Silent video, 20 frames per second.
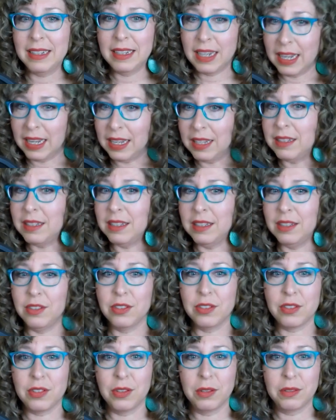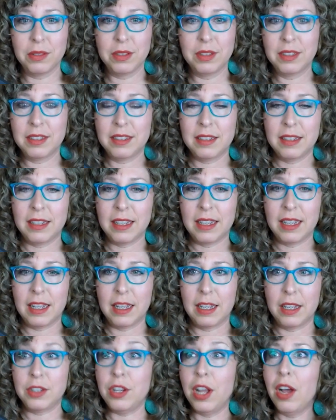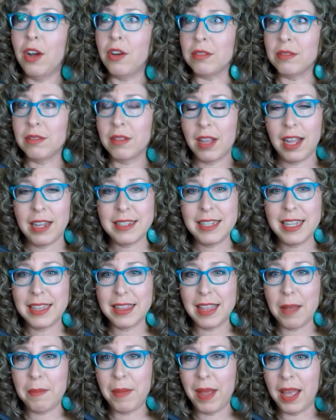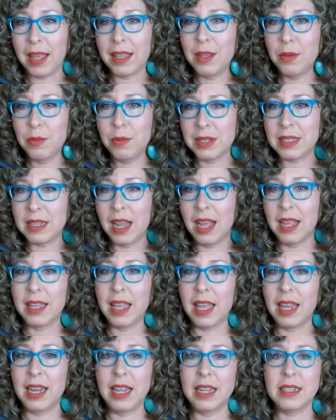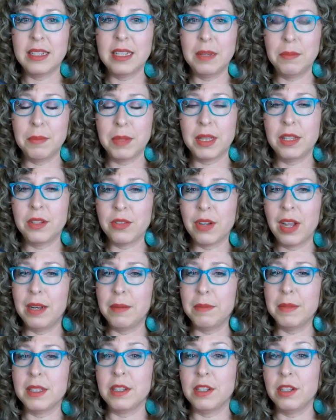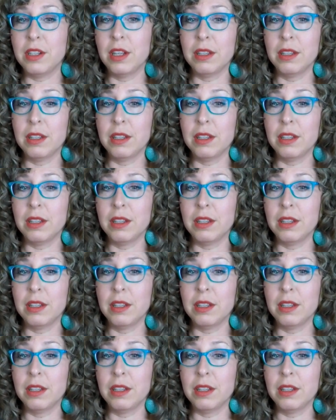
18 years old. Uh, no, I take that back. He was not yet 18, but they tried him as an adult